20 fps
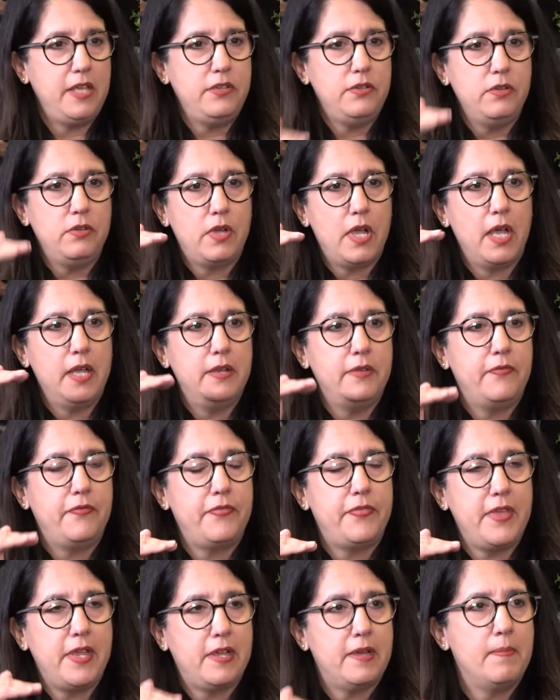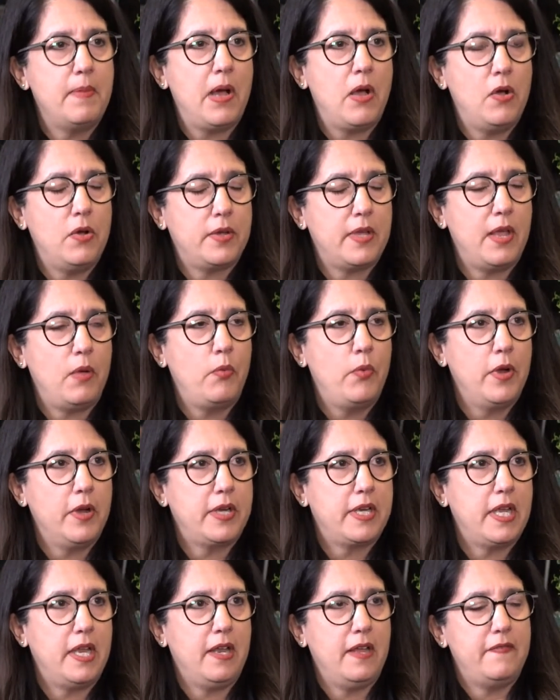you kind of think about, okay, where
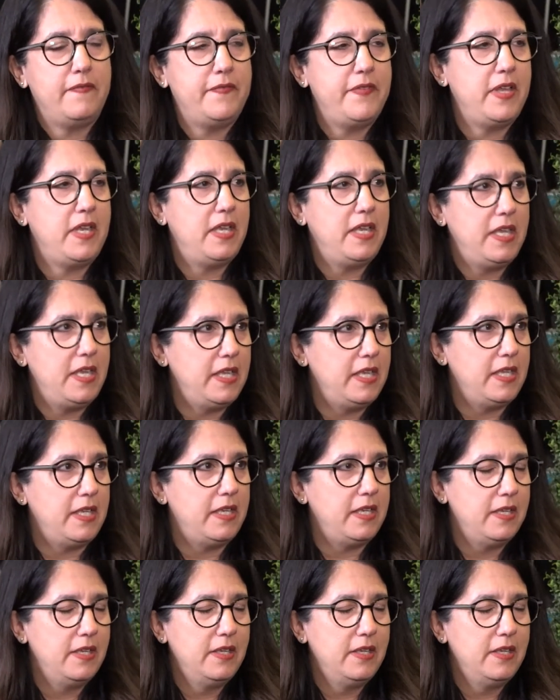can I fit it in?